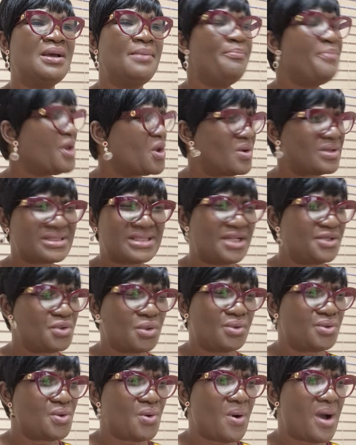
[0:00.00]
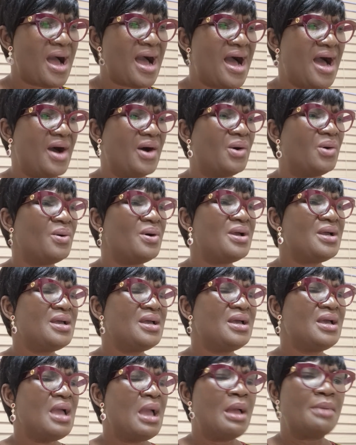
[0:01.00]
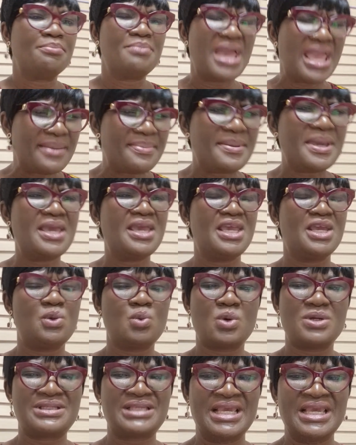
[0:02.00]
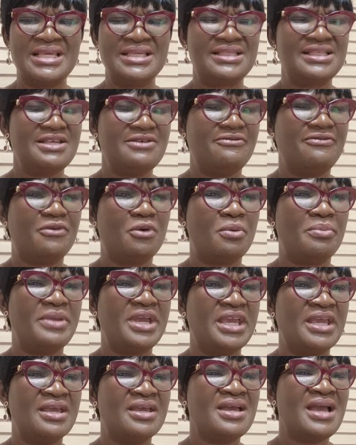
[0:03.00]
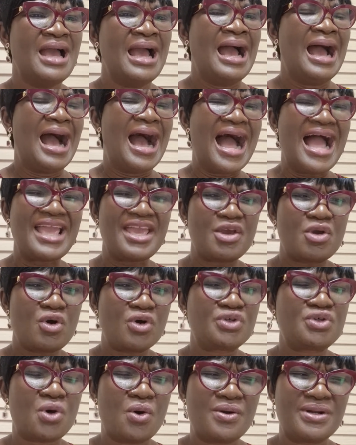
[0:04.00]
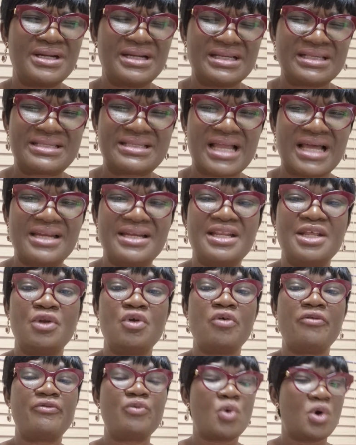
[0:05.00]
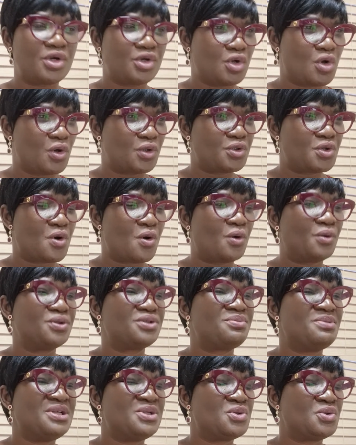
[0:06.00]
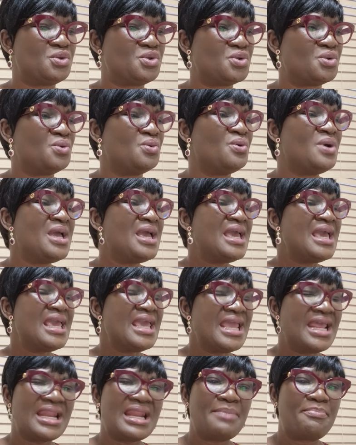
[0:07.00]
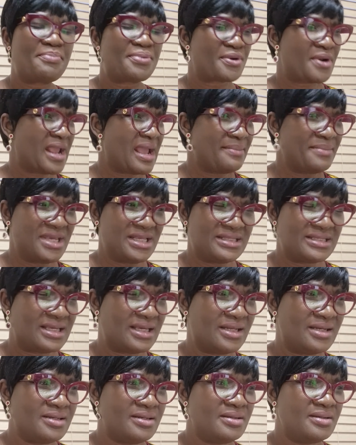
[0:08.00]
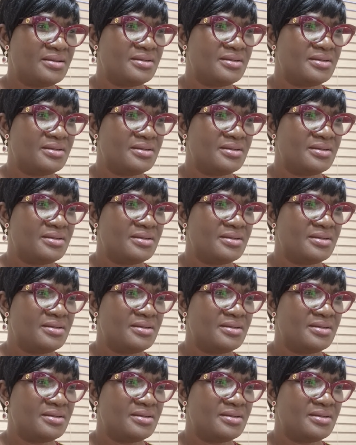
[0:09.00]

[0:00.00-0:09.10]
Because they don't know how. Maybe it was easy for me. I got understanding of what God called me to do in a prayer meeting.